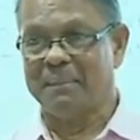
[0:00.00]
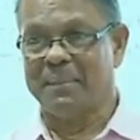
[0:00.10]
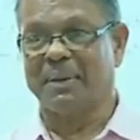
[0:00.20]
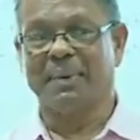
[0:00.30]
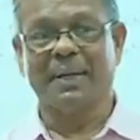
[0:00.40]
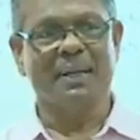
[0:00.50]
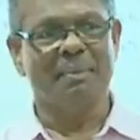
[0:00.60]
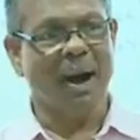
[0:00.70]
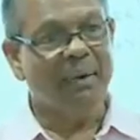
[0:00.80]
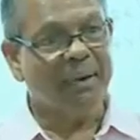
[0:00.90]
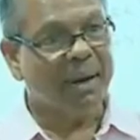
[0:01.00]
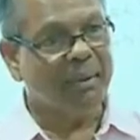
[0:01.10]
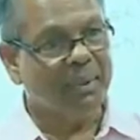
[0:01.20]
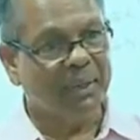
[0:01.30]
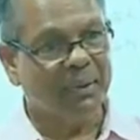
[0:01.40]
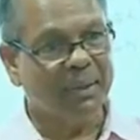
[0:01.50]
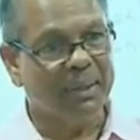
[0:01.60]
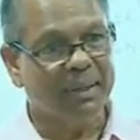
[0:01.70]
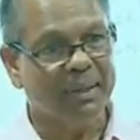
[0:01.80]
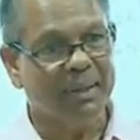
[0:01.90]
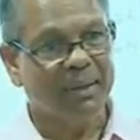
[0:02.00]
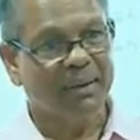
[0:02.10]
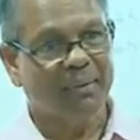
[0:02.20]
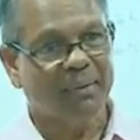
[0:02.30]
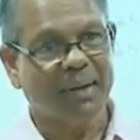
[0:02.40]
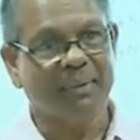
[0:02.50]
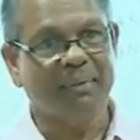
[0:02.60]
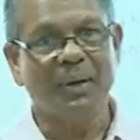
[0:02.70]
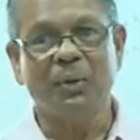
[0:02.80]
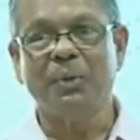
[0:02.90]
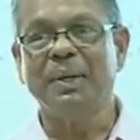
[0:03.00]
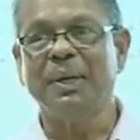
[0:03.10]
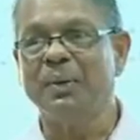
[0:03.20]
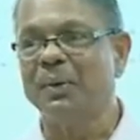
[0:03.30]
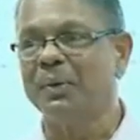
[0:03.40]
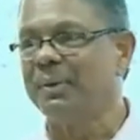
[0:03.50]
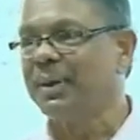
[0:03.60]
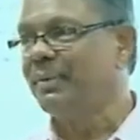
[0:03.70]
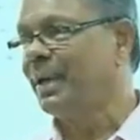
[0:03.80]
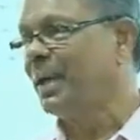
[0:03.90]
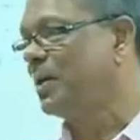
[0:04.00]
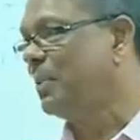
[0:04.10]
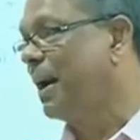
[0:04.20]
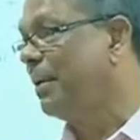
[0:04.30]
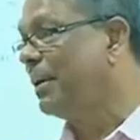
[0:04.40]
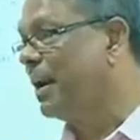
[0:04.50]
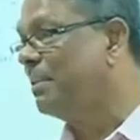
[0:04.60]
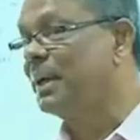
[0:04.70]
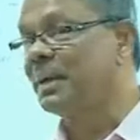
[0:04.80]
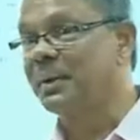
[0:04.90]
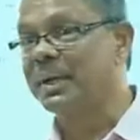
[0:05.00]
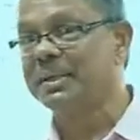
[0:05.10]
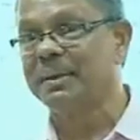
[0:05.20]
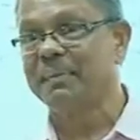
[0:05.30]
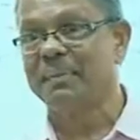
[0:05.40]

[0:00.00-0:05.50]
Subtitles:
But what is the bhavana knowledge? What do we know when we have bhavana knowledge?